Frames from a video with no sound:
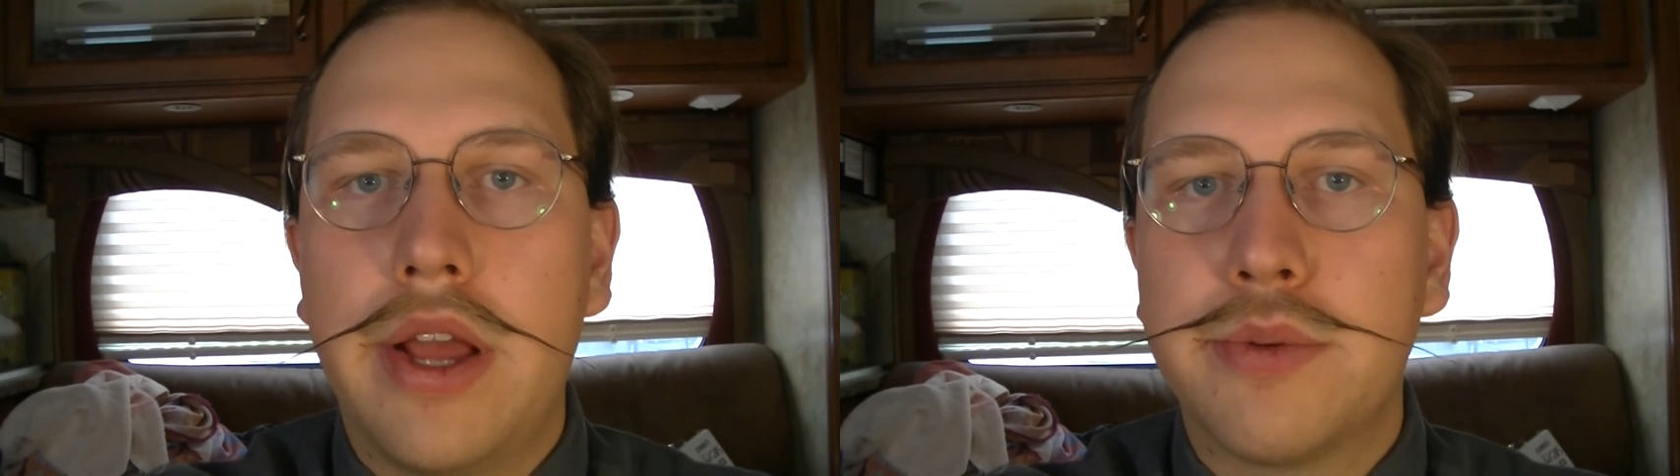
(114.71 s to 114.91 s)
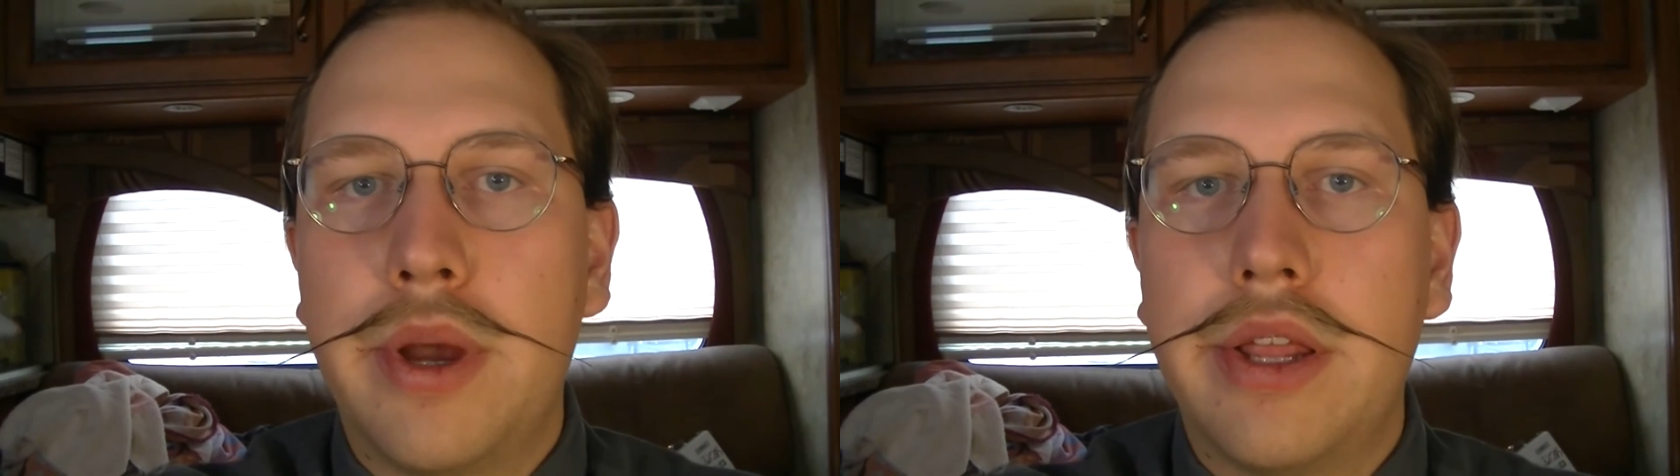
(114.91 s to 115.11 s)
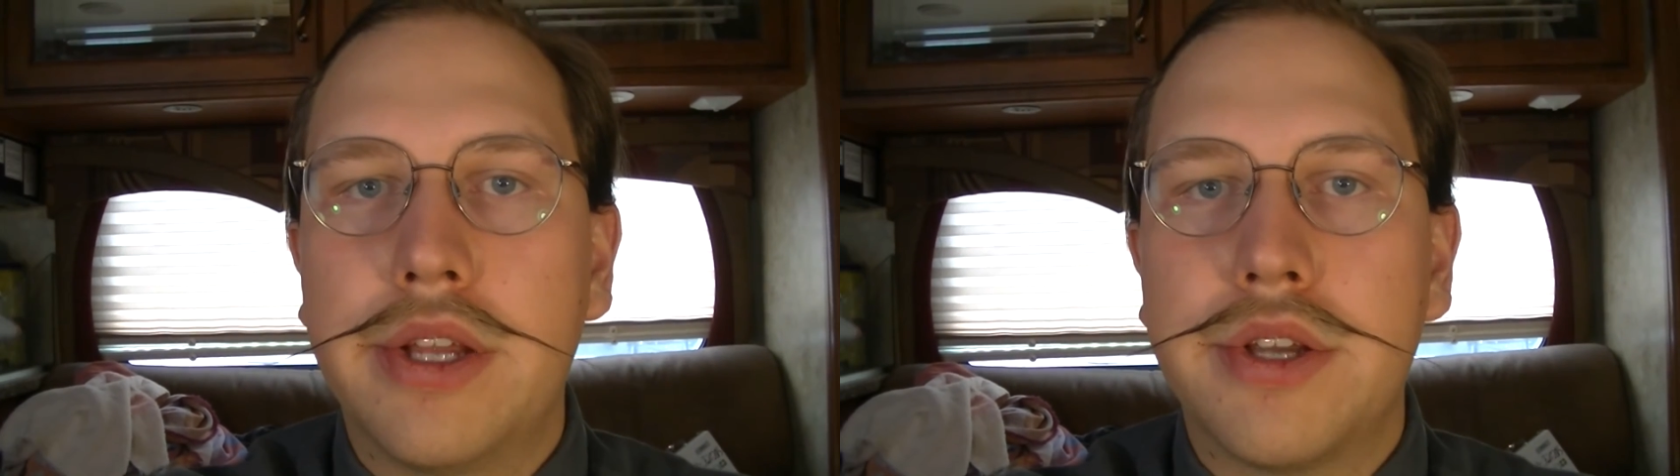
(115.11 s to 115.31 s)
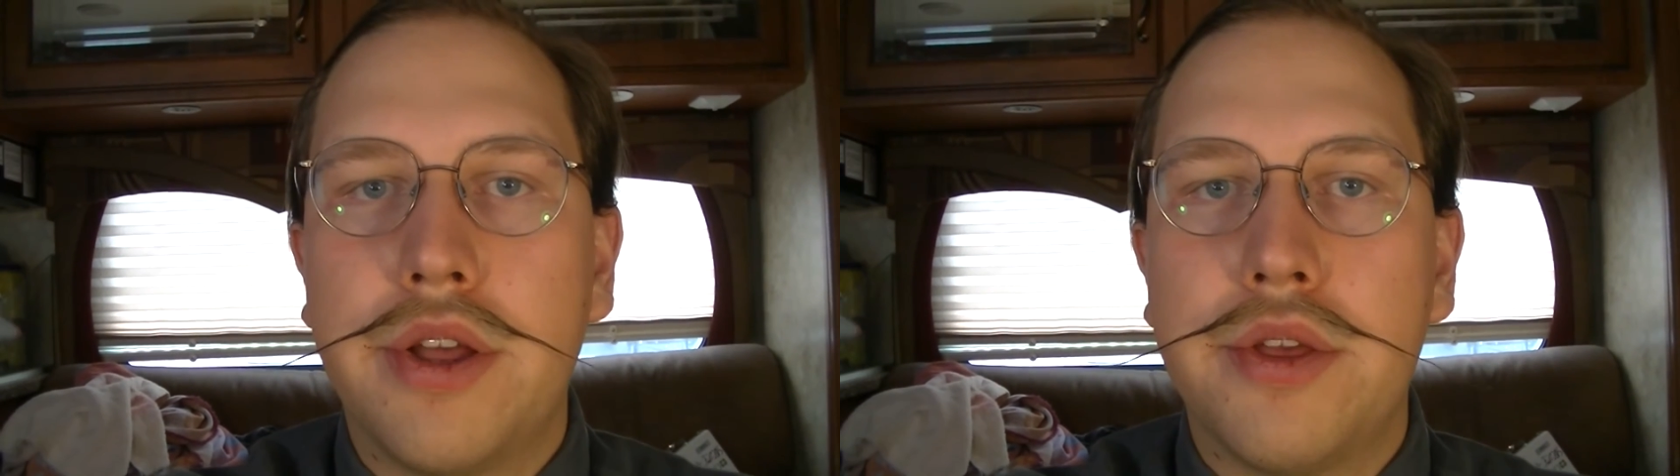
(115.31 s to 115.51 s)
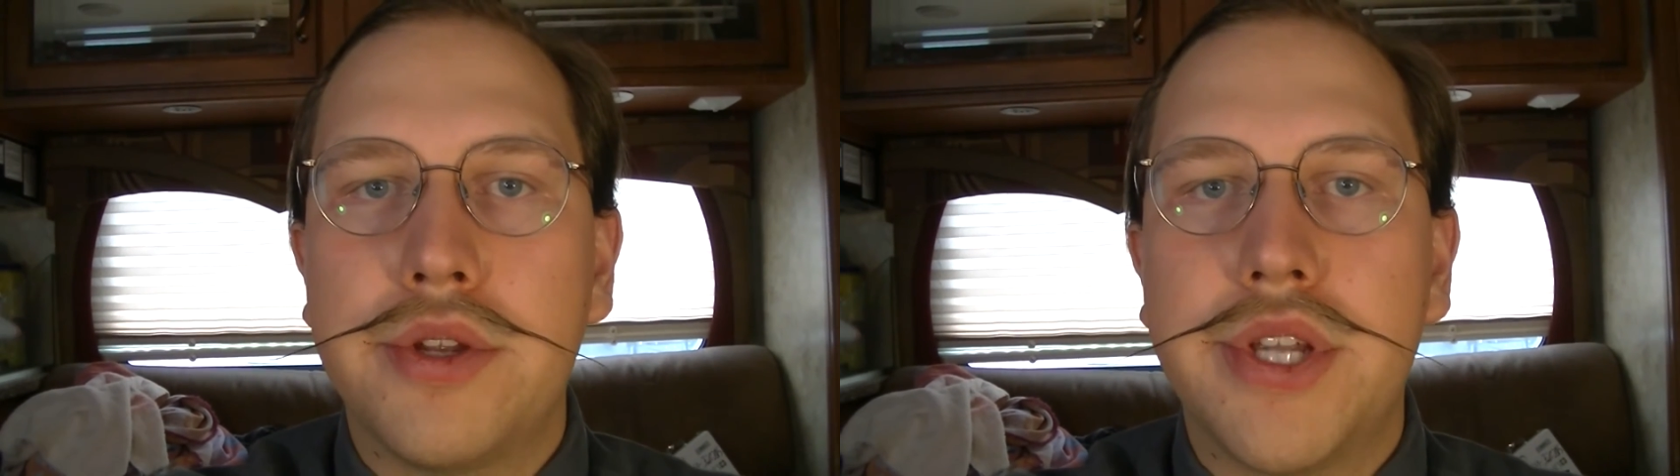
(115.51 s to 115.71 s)
as well as
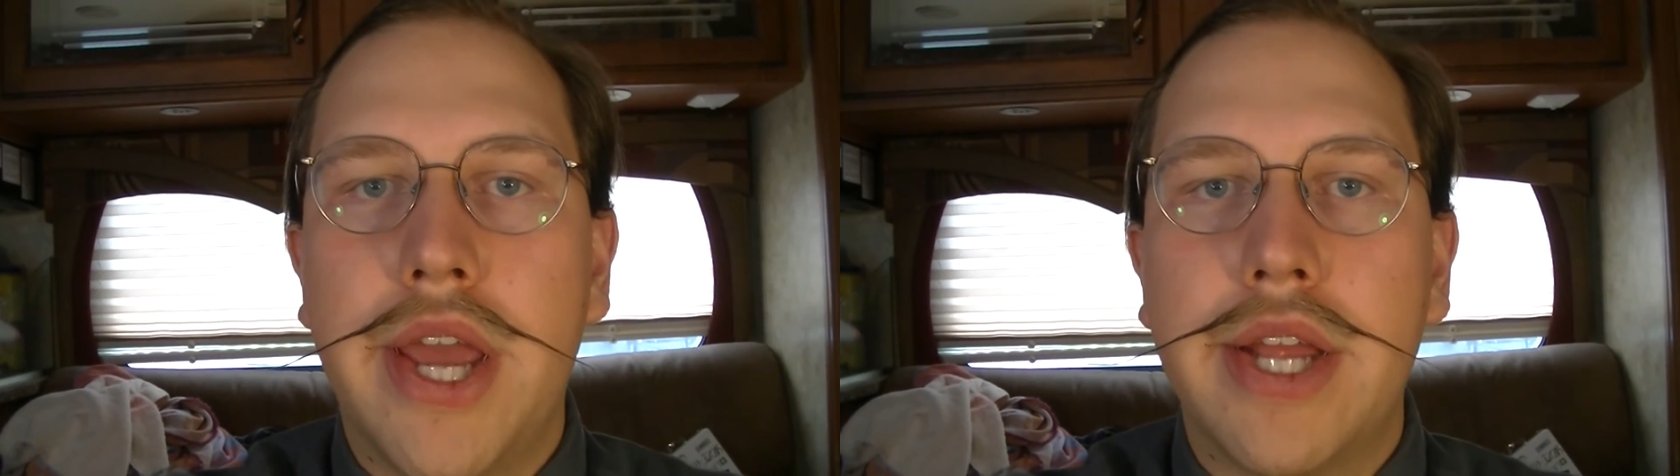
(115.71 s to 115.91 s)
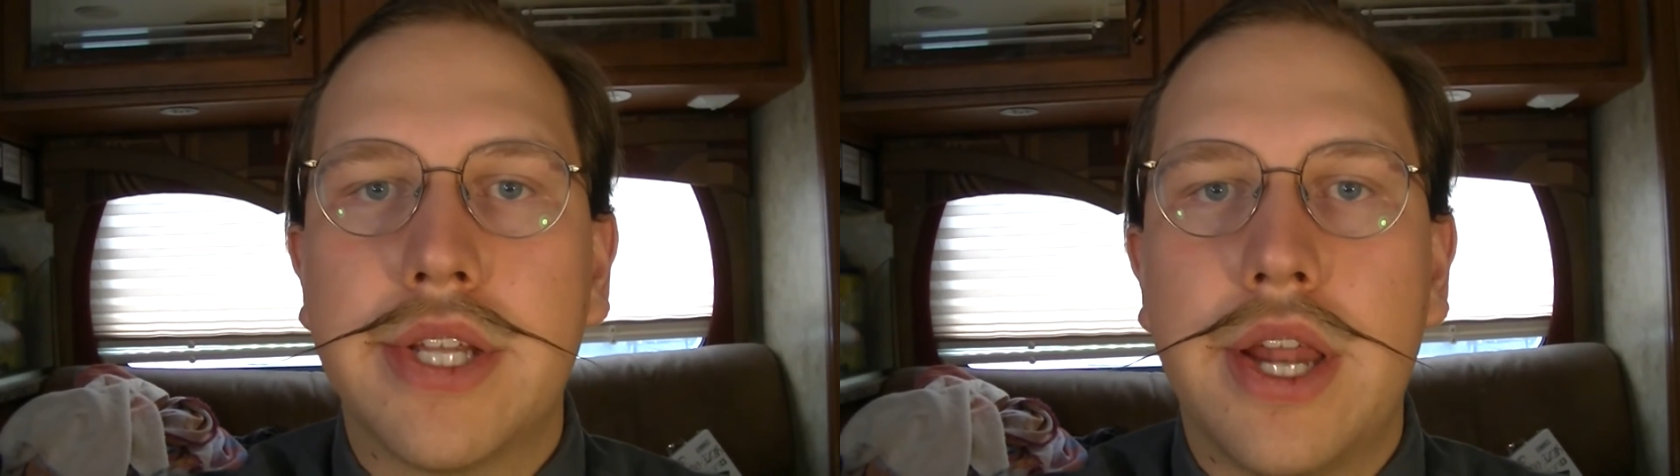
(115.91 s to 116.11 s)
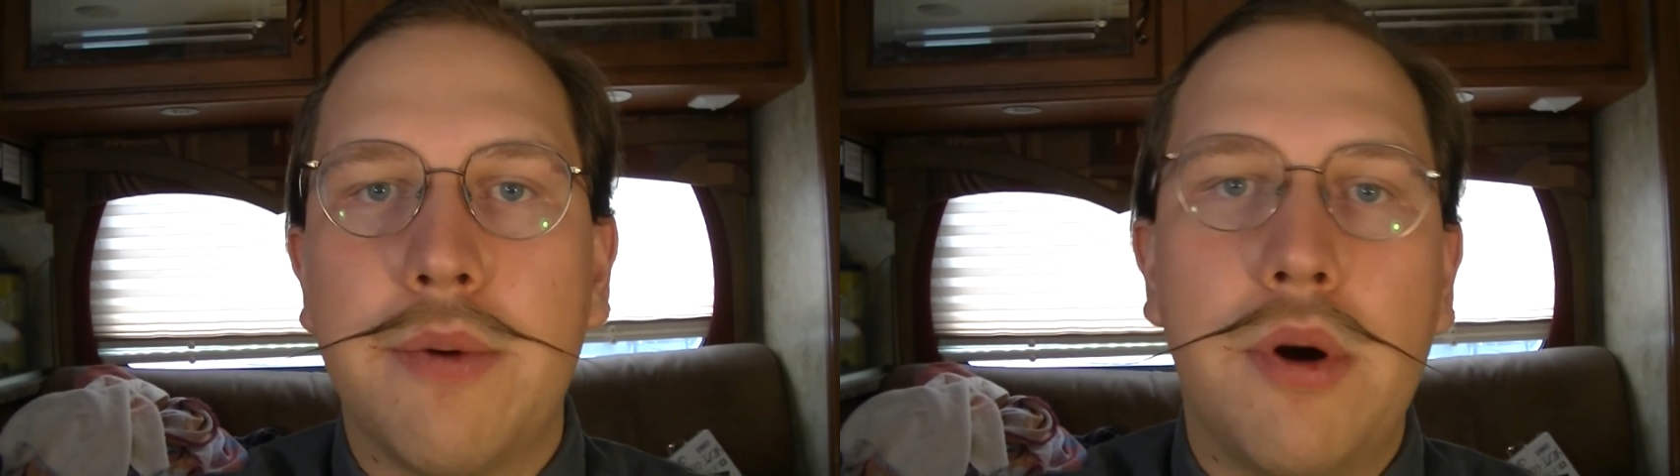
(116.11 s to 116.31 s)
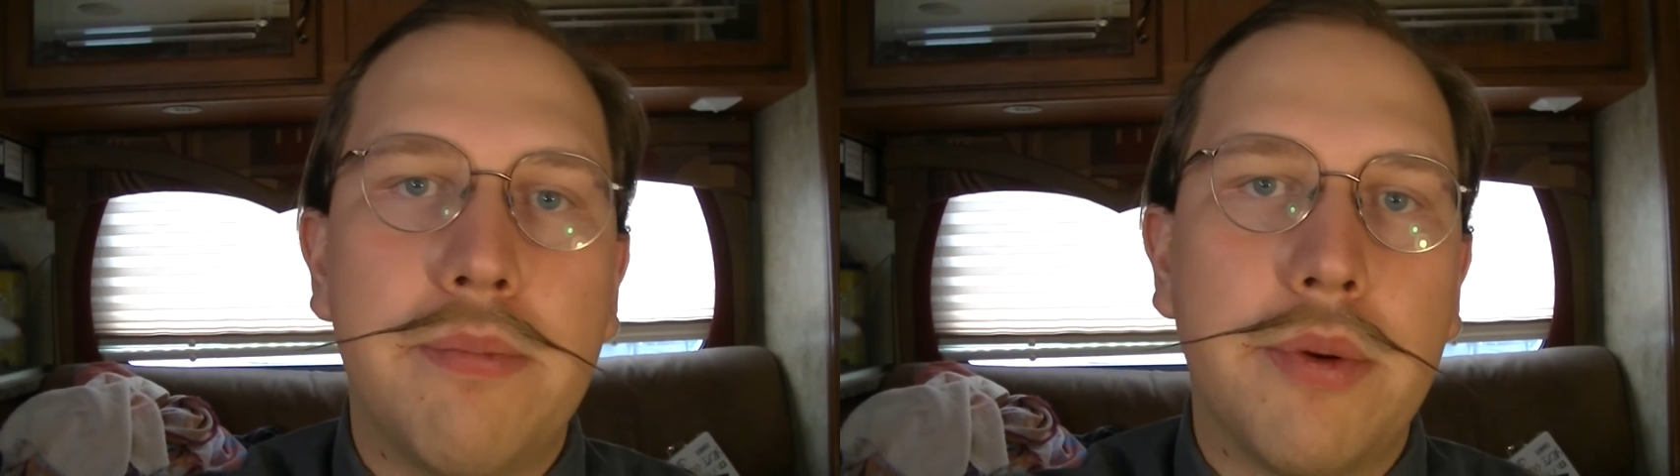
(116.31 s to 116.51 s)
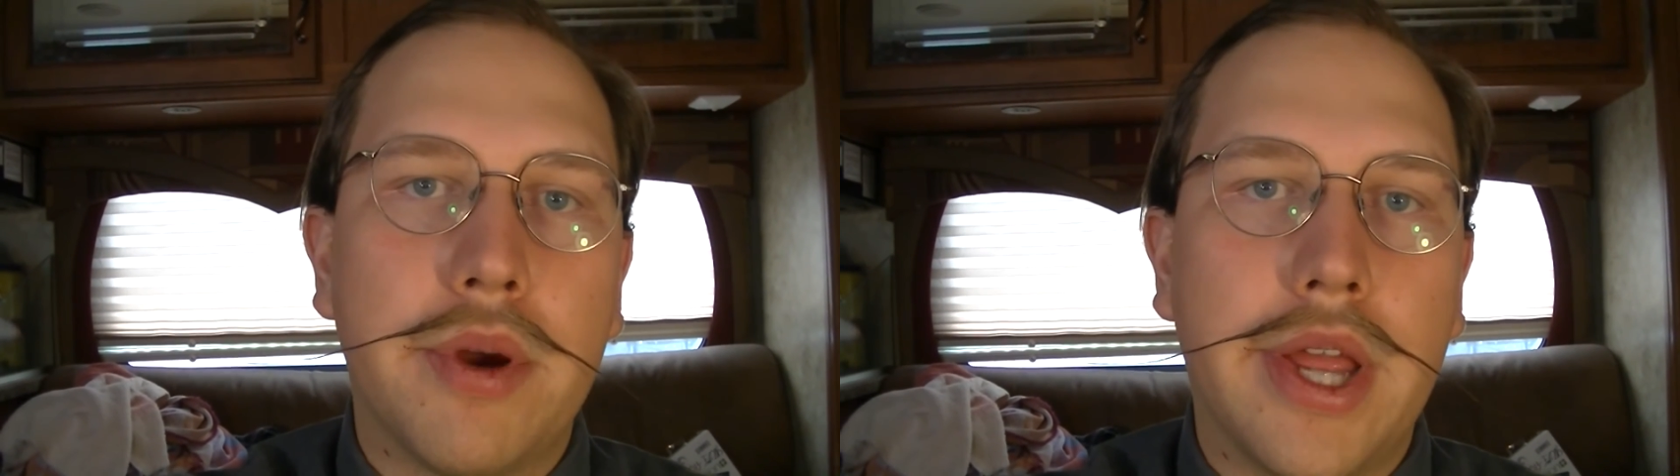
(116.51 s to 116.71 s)
all those days that I won't
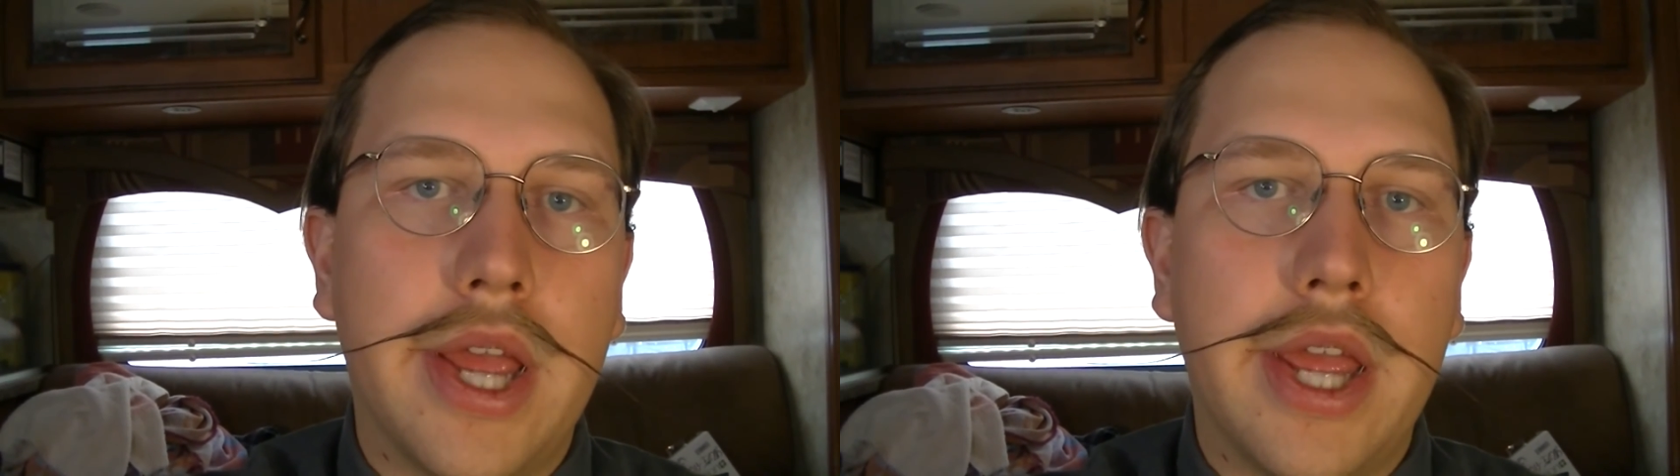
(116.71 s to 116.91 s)
be working